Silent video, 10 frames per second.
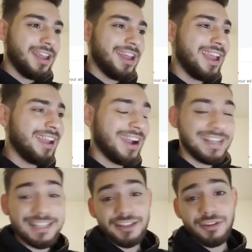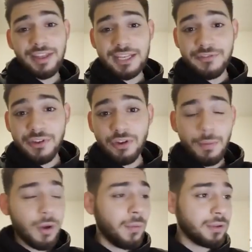Hey guys, in today's video I'm
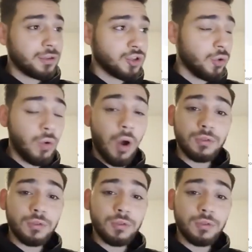going to show you how